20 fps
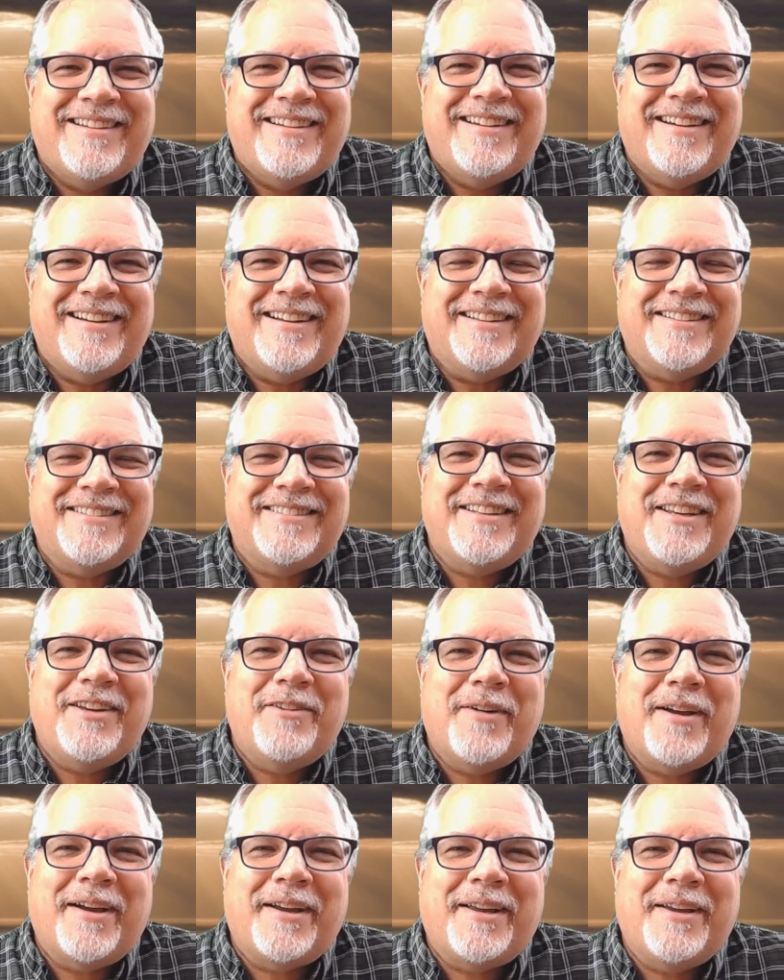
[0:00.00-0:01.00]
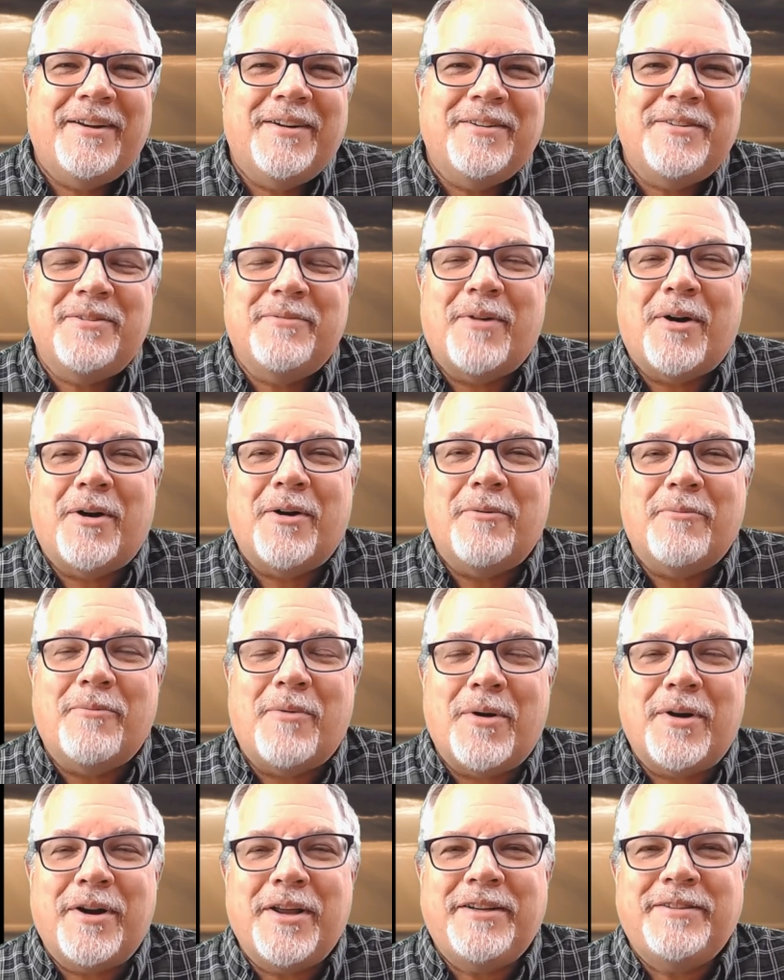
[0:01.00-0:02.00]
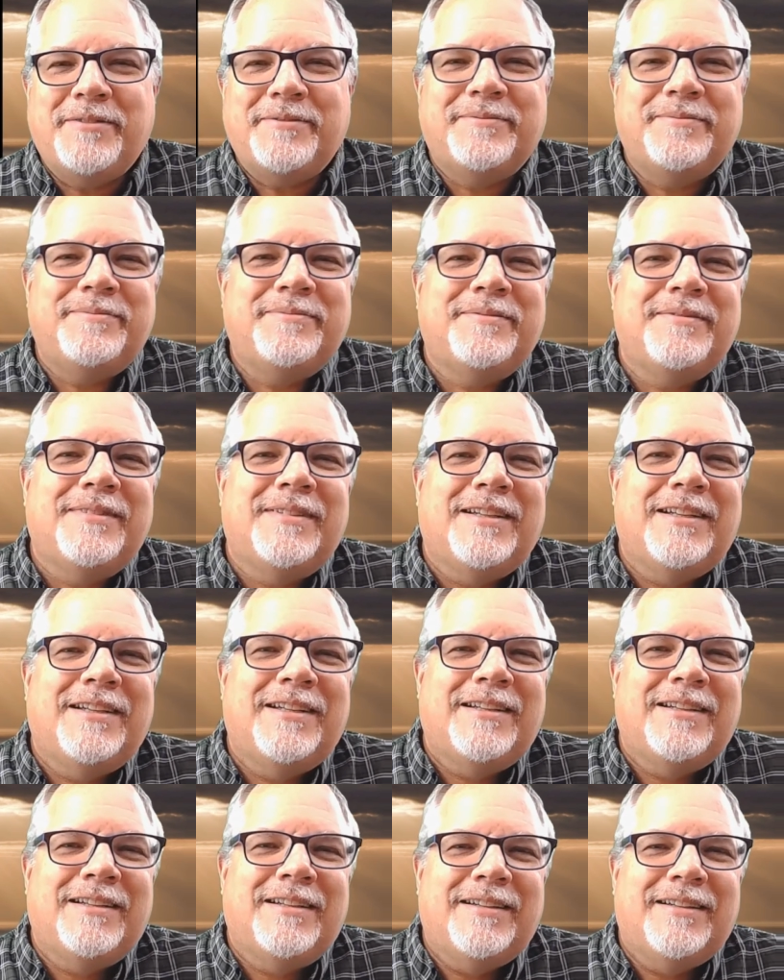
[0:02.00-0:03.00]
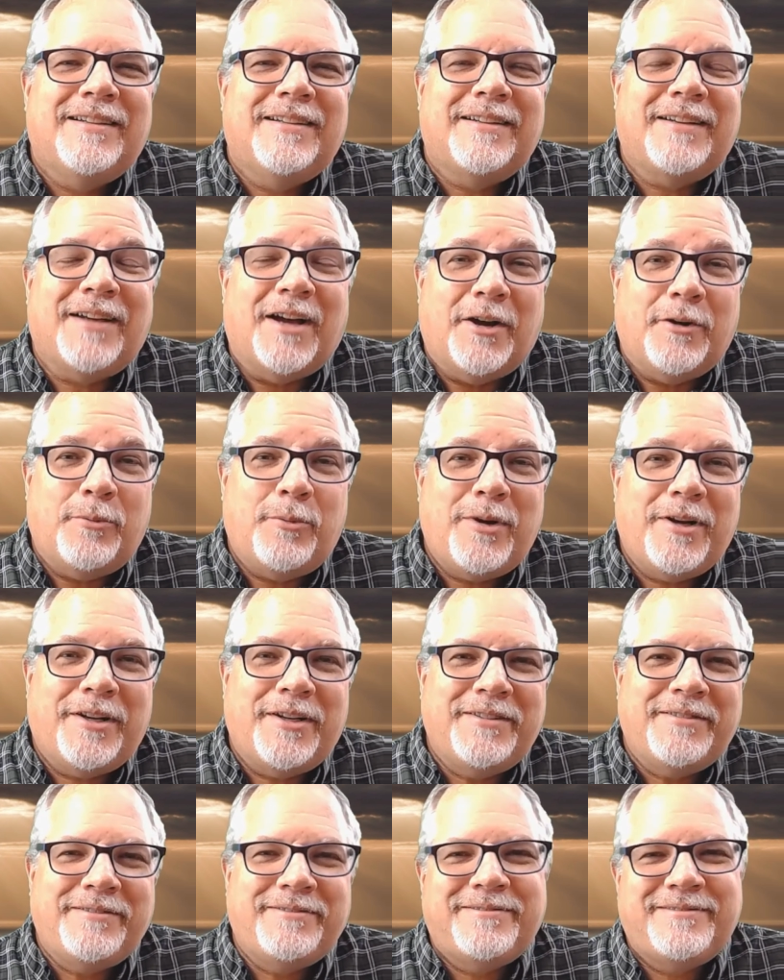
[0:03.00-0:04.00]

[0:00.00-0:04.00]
I'll see you back here tomorrow morning, God willing.